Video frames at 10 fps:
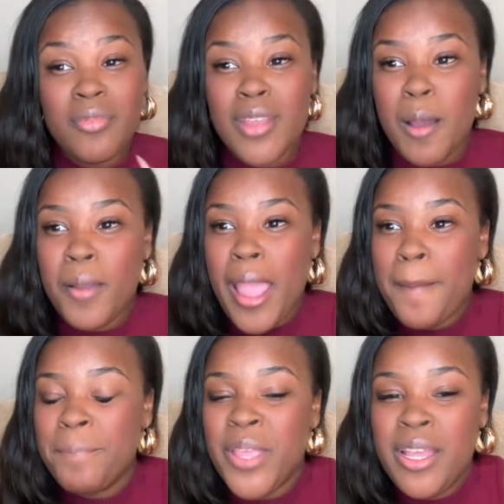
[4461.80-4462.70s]

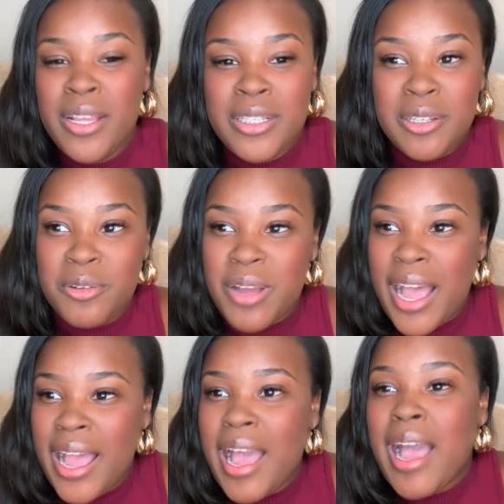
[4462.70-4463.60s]
Okay. So
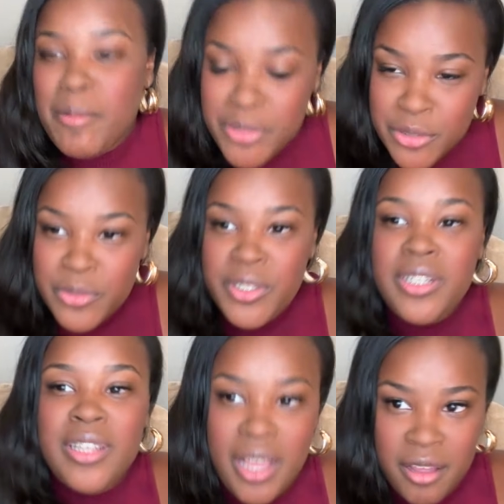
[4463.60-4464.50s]
I absolutely
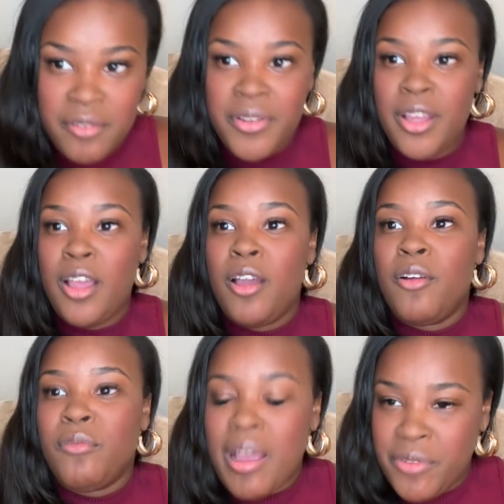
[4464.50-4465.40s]
love
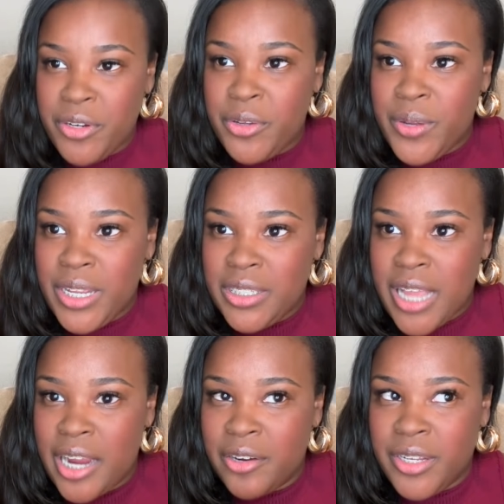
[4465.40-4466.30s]
revenue
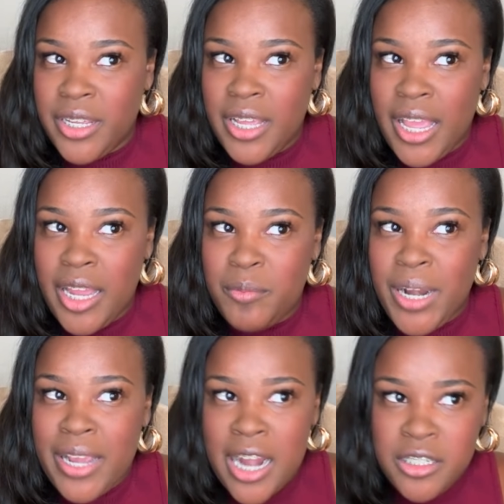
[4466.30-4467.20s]
integrity. And when
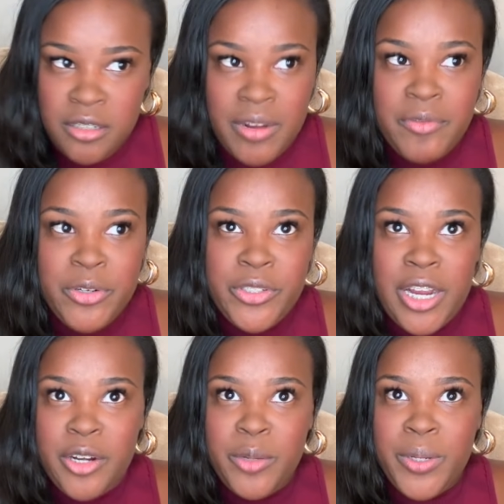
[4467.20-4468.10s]
I got into revenue
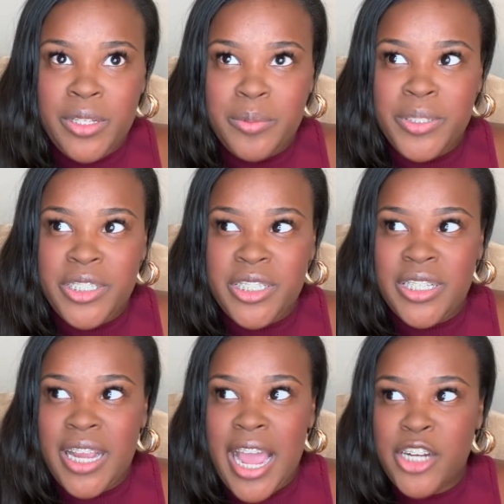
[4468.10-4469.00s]
integrity, one of the
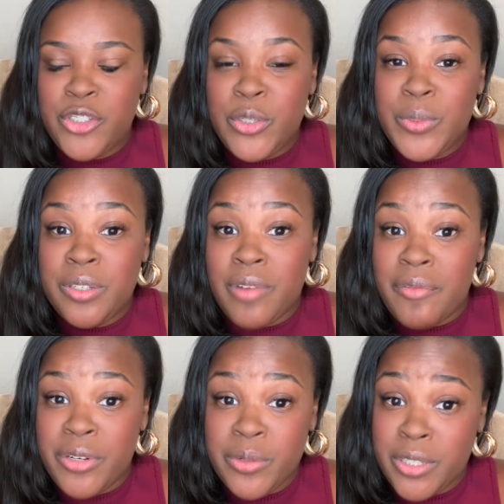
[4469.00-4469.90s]
positions I got into was a
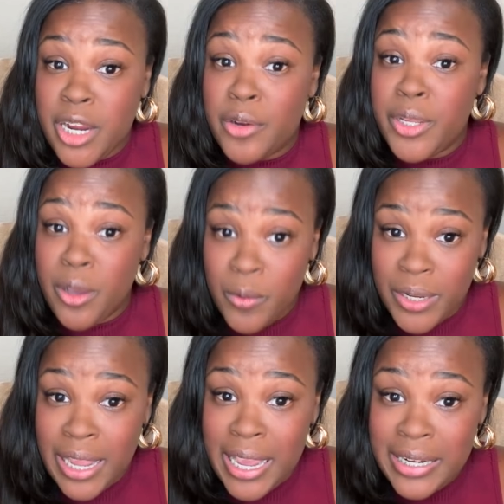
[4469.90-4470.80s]
revenue integrity
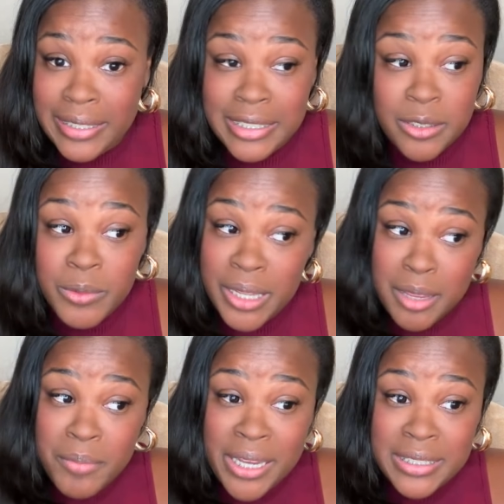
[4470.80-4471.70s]
coding analyst on the
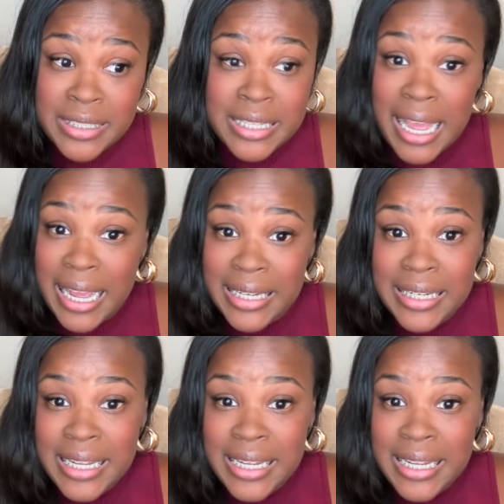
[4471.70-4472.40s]
inpatient side.